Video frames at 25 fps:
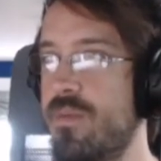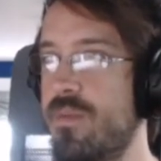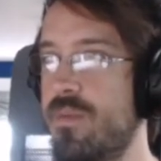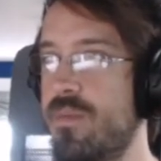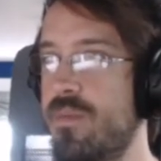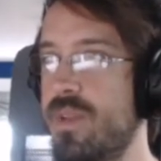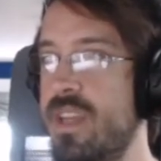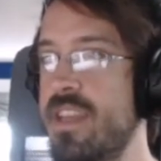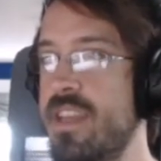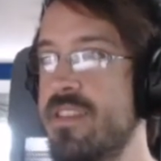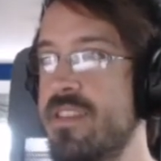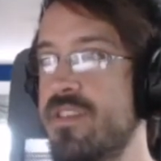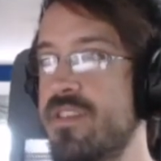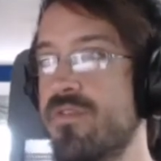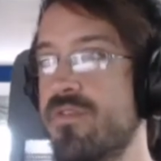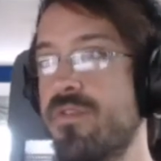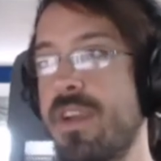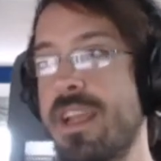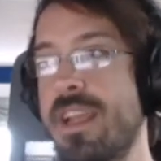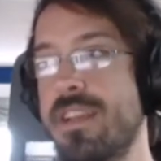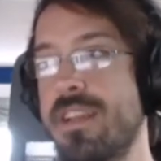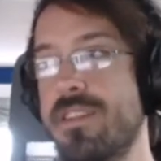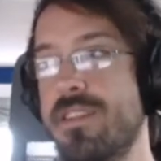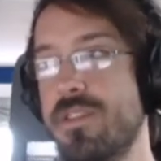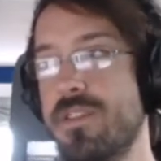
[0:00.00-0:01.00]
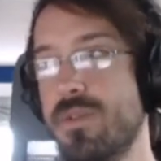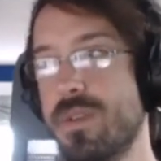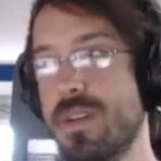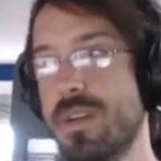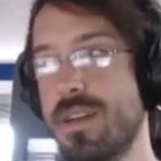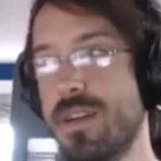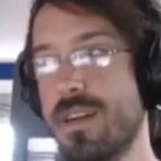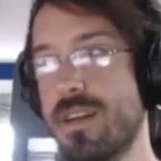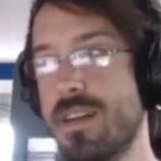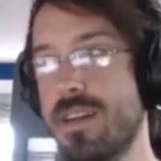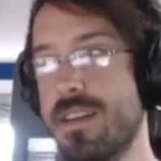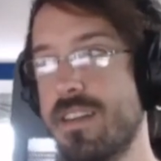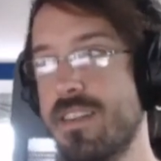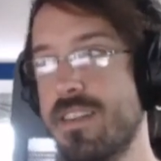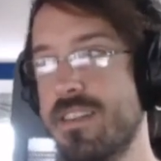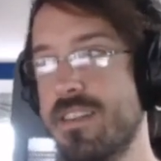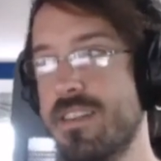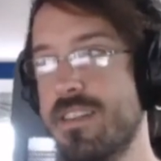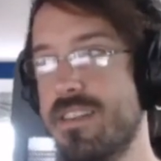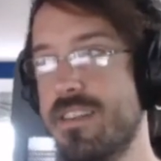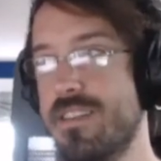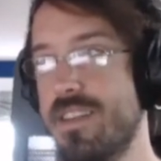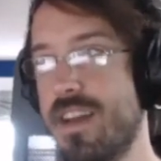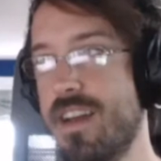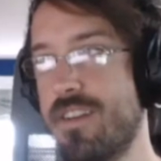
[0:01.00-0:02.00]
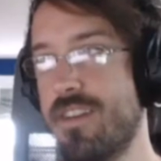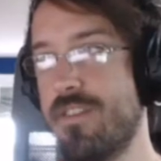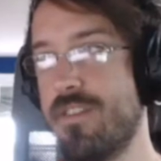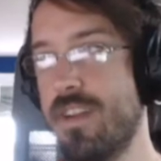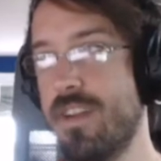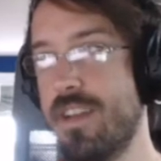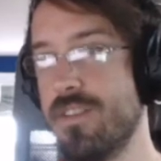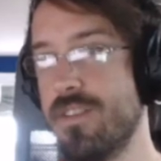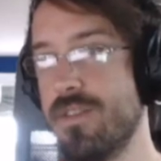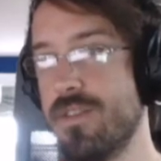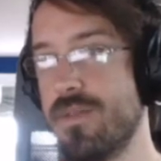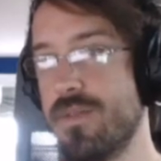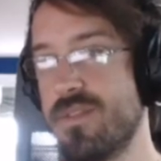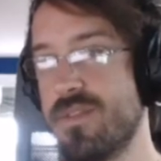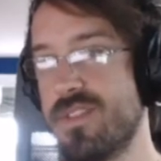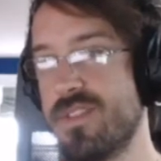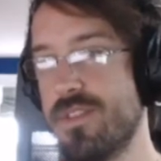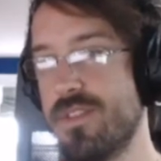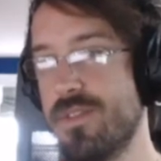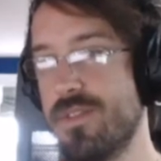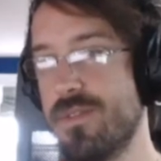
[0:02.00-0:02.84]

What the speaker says: But he's a rando god, and this is not rando, so...